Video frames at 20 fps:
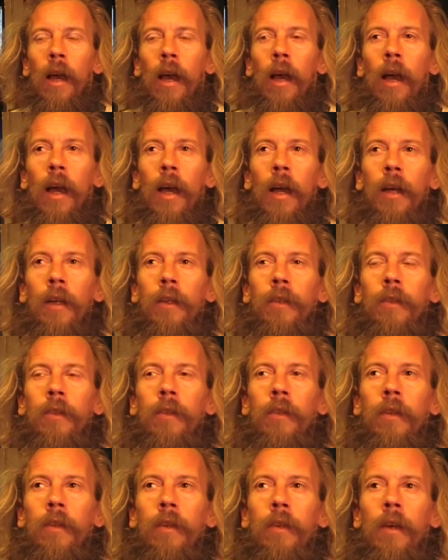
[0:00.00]
And
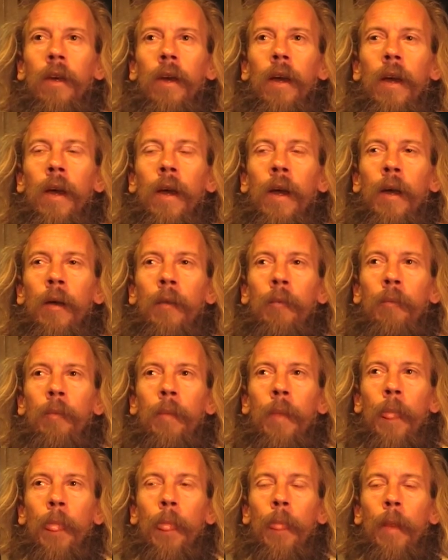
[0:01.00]

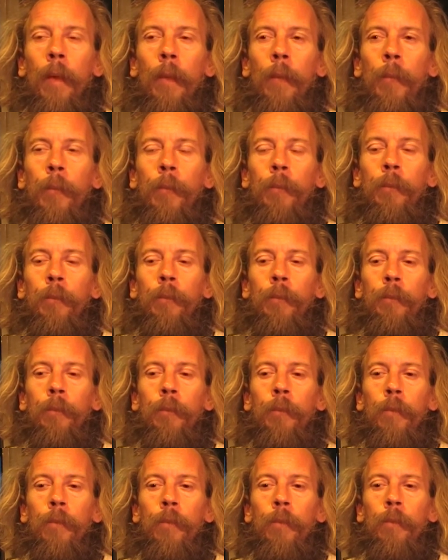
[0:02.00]

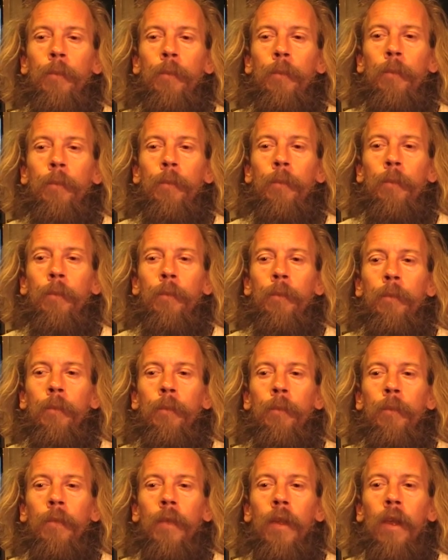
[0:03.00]

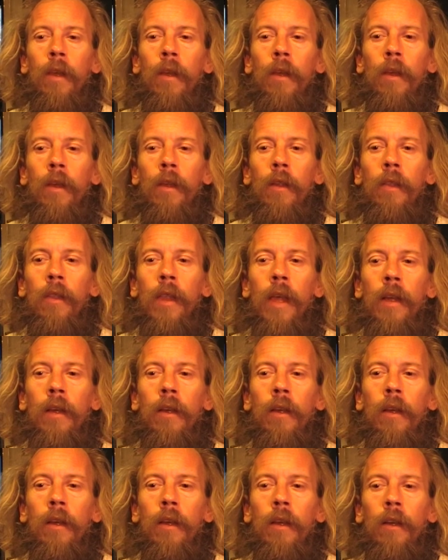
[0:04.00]

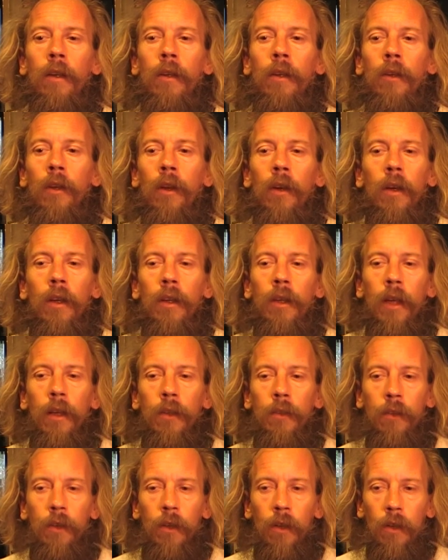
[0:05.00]
then, you know, I'd
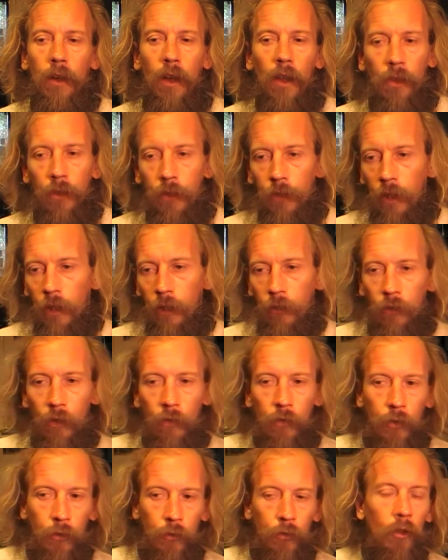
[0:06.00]
had other deja
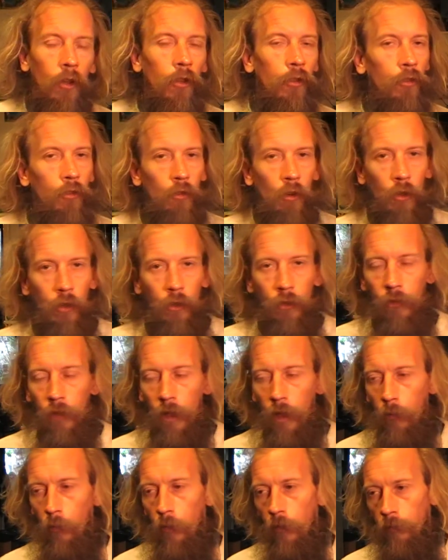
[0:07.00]
vus, not as strong as
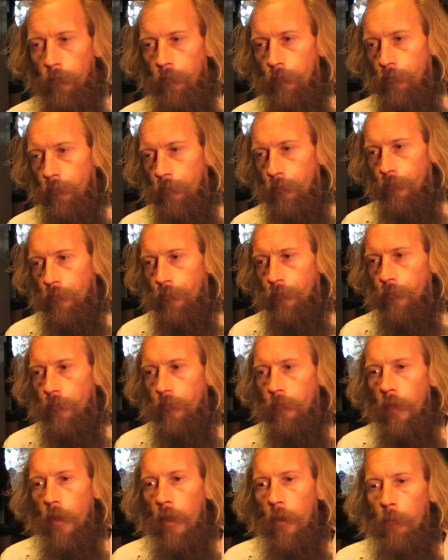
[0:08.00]
that one.
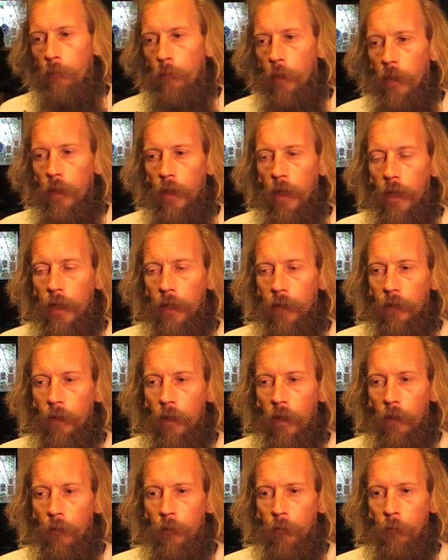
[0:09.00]
But then
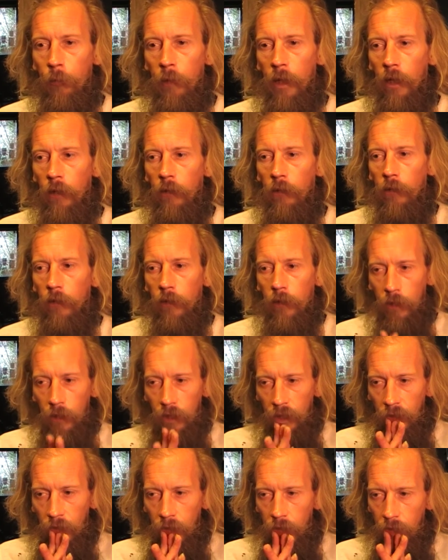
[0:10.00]
I was about
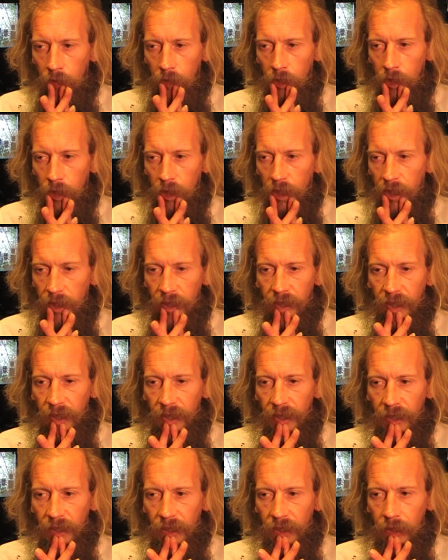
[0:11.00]

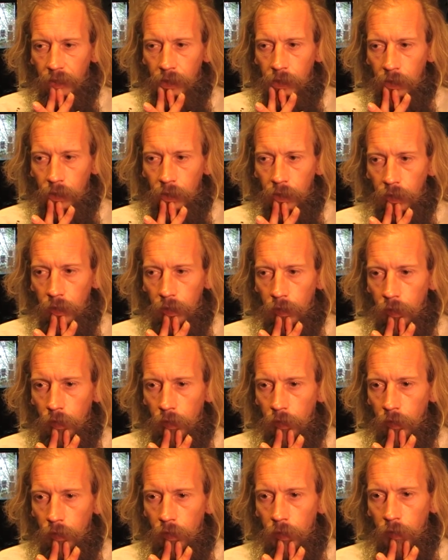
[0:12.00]
18,
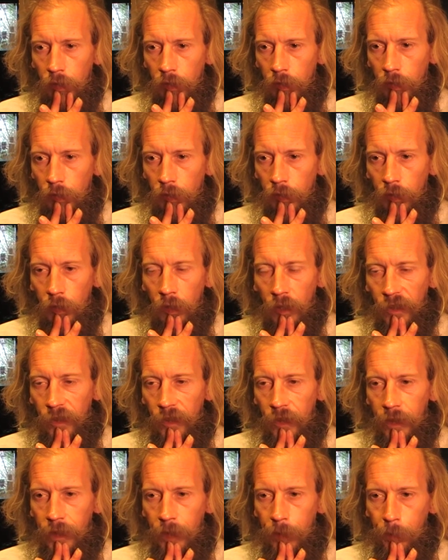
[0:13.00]

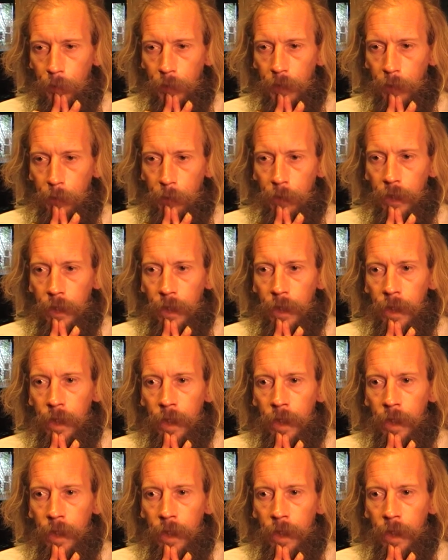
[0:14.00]
19 maybe,